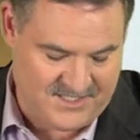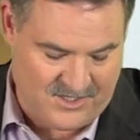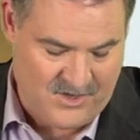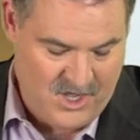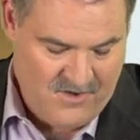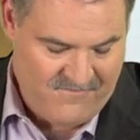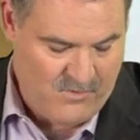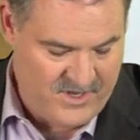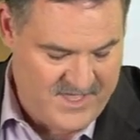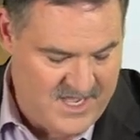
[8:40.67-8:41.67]
So
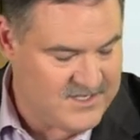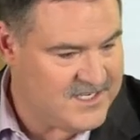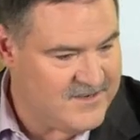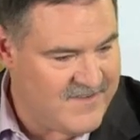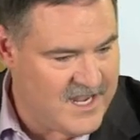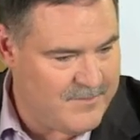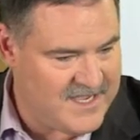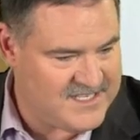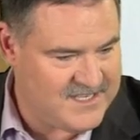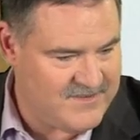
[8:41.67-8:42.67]
4,000 divided
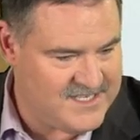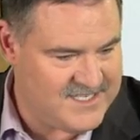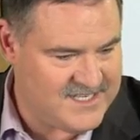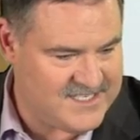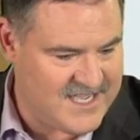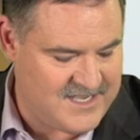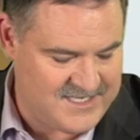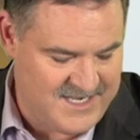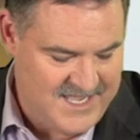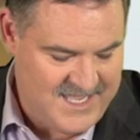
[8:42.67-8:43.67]
by
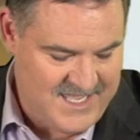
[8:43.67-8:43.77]
76,000